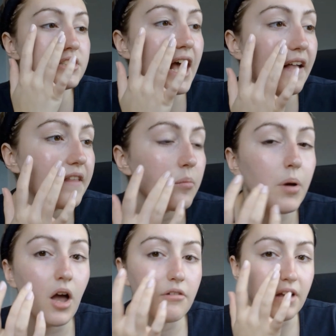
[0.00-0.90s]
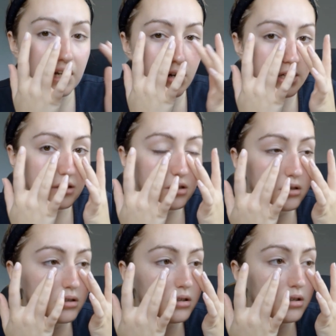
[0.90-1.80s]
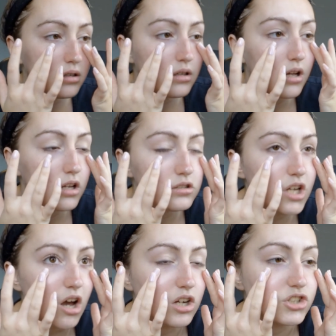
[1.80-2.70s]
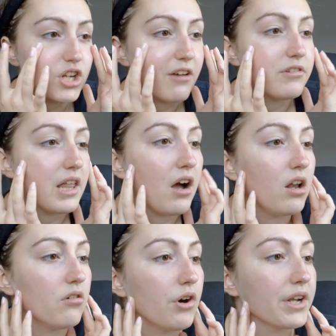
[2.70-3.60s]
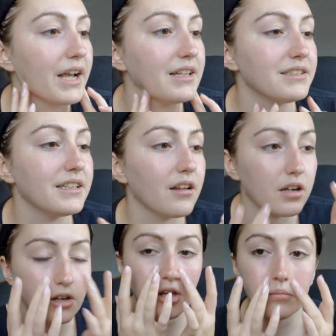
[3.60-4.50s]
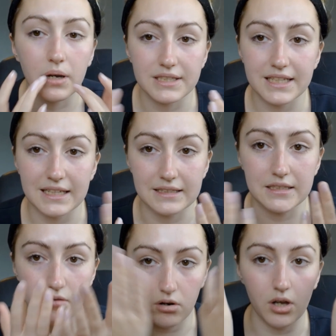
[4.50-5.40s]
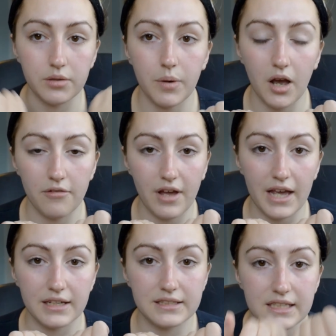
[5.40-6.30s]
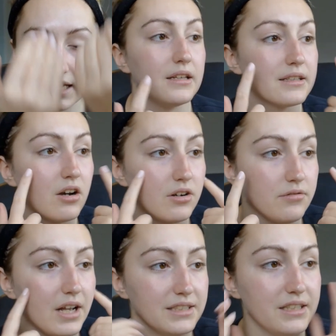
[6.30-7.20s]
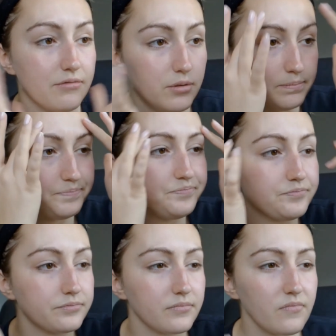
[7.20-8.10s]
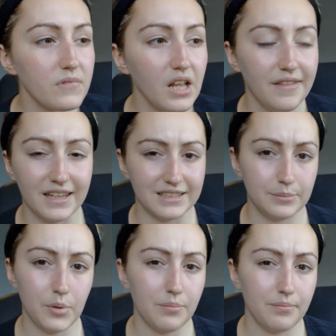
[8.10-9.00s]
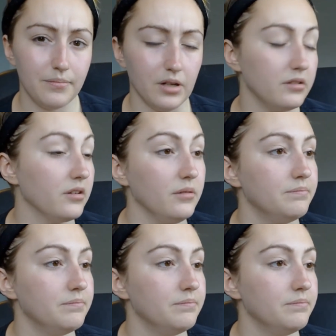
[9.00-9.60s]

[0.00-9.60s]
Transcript: at that perfect like touch after that hyaluronic acid. Like, I know my skin is not like perfect. It kind of has different things, but I don't know.